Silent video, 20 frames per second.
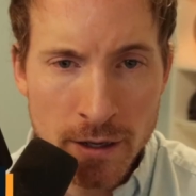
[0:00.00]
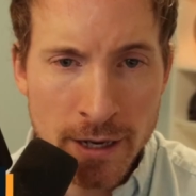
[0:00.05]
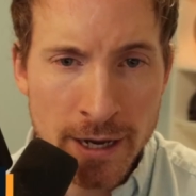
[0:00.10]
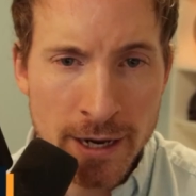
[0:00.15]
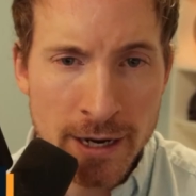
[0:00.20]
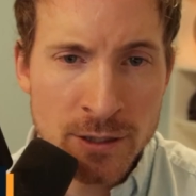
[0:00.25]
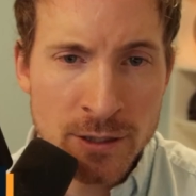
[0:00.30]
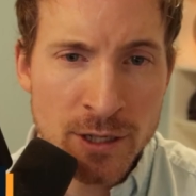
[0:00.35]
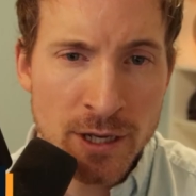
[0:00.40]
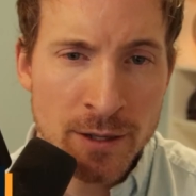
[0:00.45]

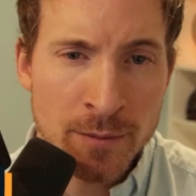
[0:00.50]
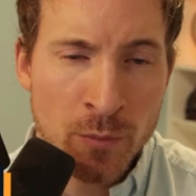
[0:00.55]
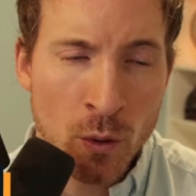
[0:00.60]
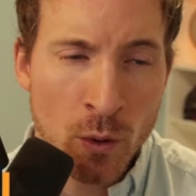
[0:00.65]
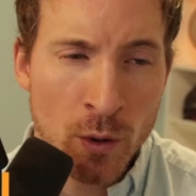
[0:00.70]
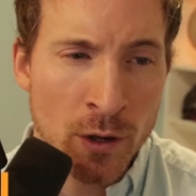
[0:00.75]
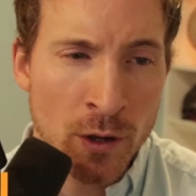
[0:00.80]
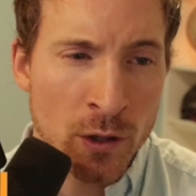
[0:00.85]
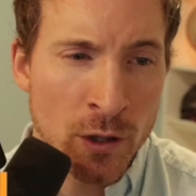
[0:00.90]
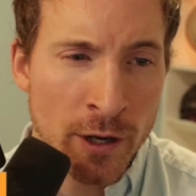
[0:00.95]
Yeah, and it's
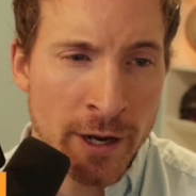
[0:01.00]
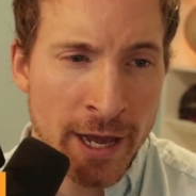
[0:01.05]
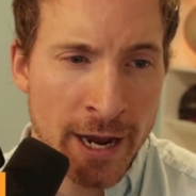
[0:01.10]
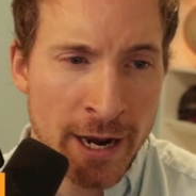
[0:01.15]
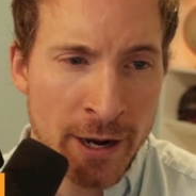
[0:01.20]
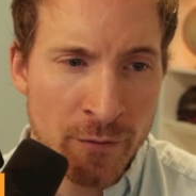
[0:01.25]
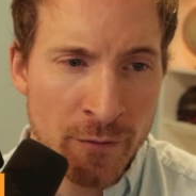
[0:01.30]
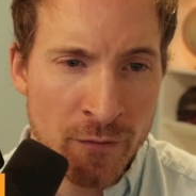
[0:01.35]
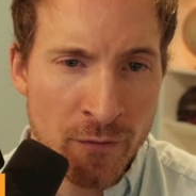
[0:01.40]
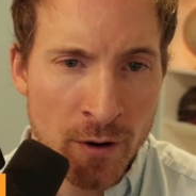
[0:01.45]
important to look
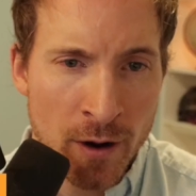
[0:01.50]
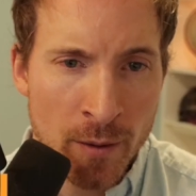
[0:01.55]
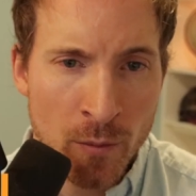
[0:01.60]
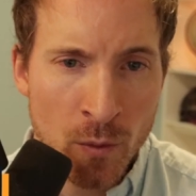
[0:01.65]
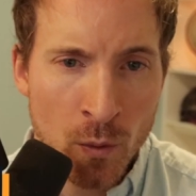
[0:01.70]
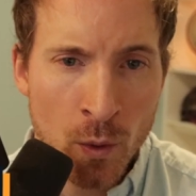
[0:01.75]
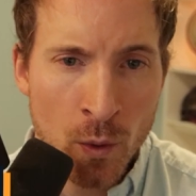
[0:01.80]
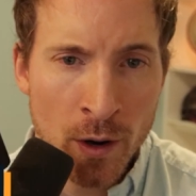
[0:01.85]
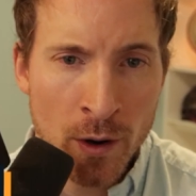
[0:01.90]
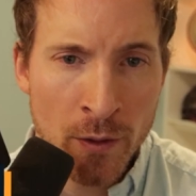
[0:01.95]
at it
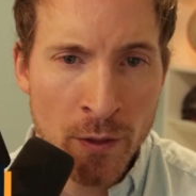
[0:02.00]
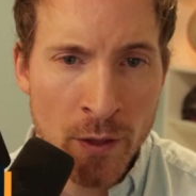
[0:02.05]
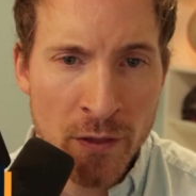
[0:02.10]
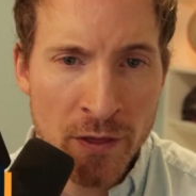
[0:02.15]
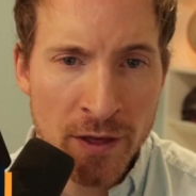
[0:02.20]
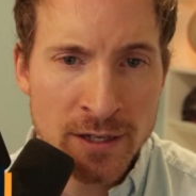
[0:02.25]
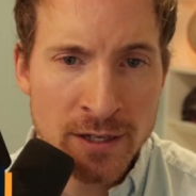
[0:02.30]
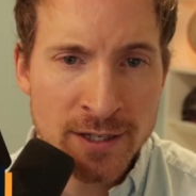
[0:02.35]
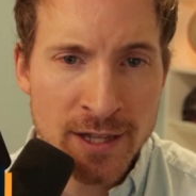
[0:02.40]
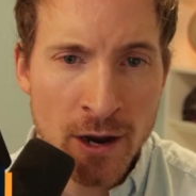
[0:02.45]
from what are the
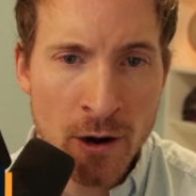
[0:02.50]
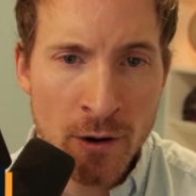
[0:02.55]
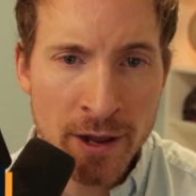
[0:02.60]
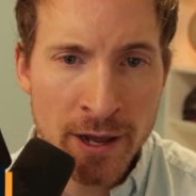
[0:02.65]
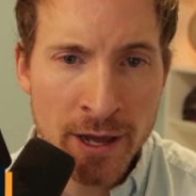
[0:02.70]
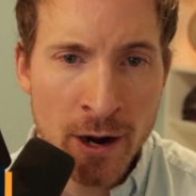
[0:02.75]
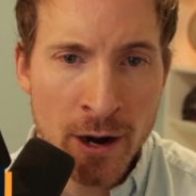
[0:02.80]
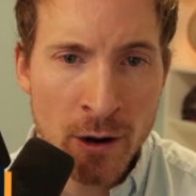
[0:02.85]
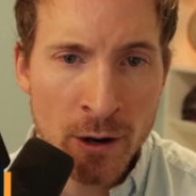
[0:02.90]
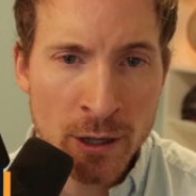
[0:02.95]
things that are
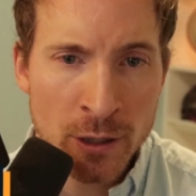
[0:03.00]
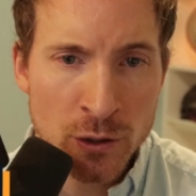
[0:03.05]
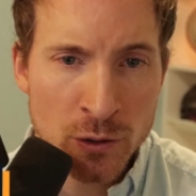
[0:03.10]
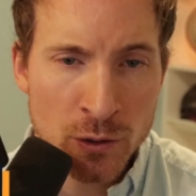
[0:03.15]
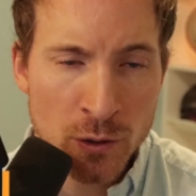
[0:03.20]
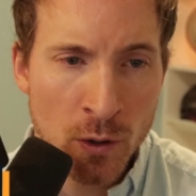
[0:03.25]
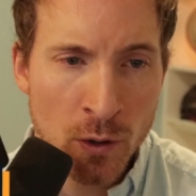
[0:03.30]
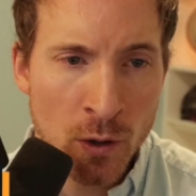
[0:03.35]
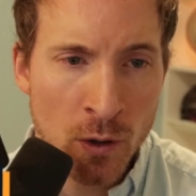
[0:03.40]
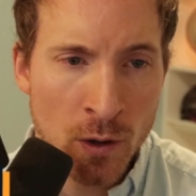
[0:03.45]
in our
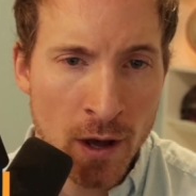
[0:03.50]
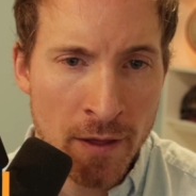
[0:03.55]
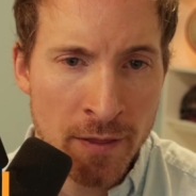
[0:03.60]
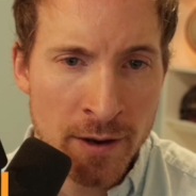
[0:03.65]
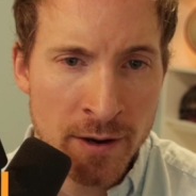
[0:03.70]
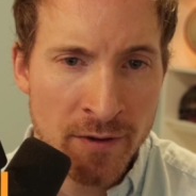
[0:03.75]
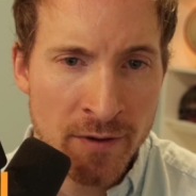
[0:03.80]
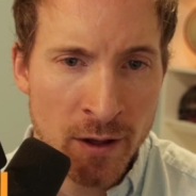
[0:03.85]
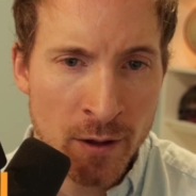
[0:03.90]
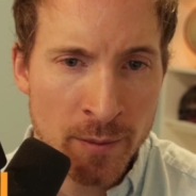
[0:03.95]
control on
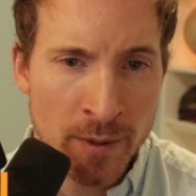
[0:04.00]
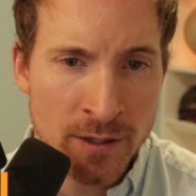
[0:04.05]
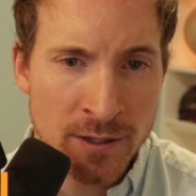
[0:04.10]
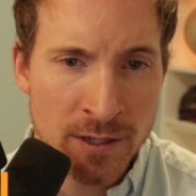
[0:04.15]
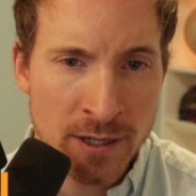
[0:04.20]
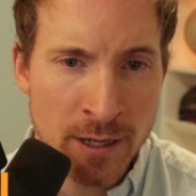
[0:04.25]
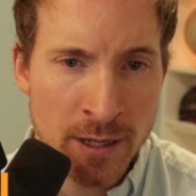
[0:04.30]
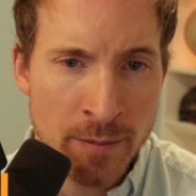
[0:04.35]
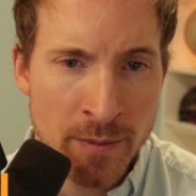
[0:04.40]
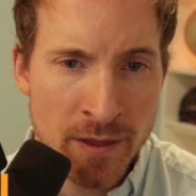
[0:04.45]
the development
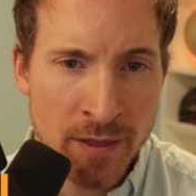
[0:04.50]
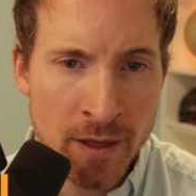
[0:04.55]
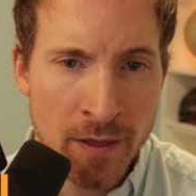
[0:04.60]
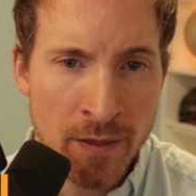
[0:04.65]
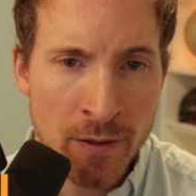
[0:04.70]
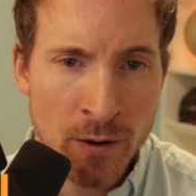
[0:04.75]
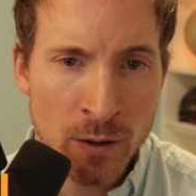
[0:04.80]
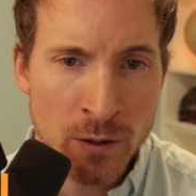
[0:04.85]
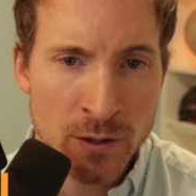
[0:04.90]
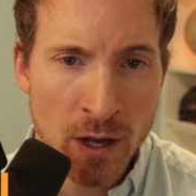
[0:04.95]
team, and
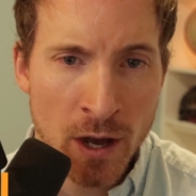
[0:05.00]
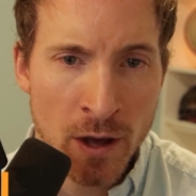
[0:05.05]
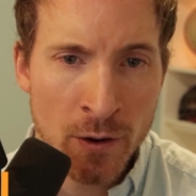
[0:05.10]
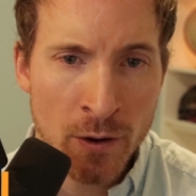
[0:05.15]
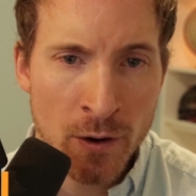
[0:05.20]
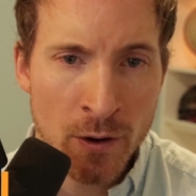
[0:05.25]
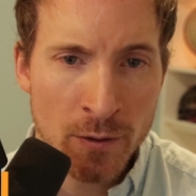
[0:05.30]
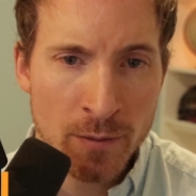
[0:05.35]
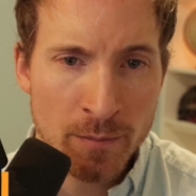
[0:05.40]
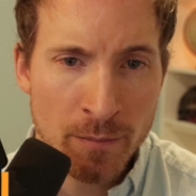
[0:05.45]
then there's
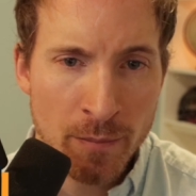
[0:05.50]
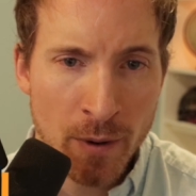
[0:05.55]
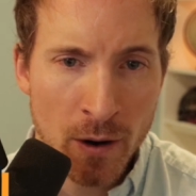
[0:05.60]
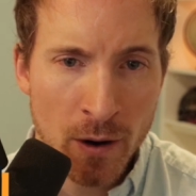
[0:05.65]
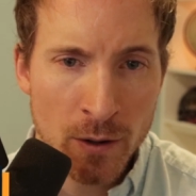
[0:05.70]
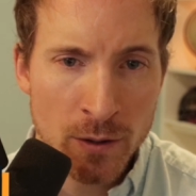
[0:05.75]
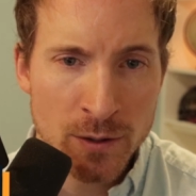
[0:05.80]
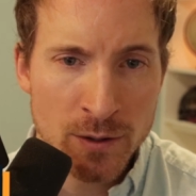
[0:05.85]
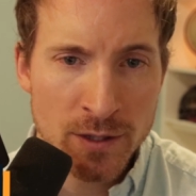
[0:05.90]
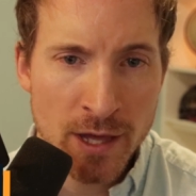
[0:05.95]
other
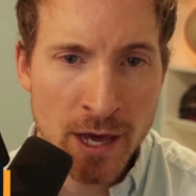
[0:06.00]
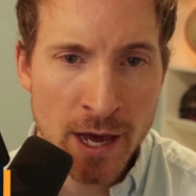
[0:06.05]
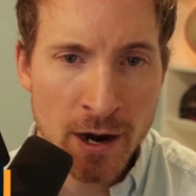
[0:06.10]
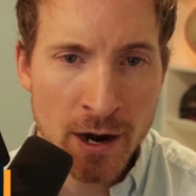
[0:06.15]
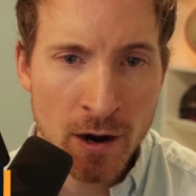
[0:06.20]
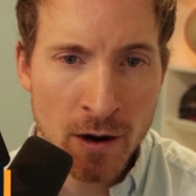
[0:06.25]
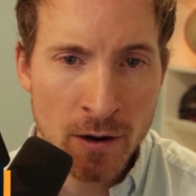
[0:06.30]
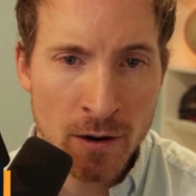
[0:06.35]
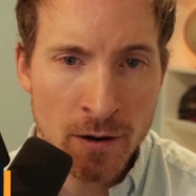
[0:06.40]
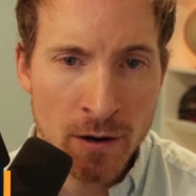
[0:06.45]
parts that
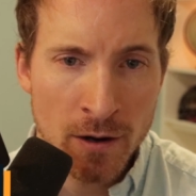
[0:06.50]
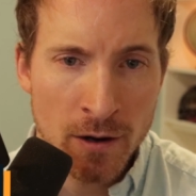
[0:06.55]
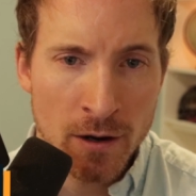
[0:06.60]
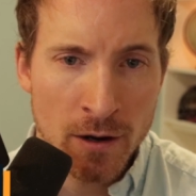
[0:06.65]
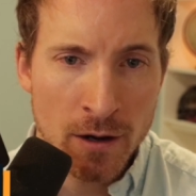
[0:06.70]
are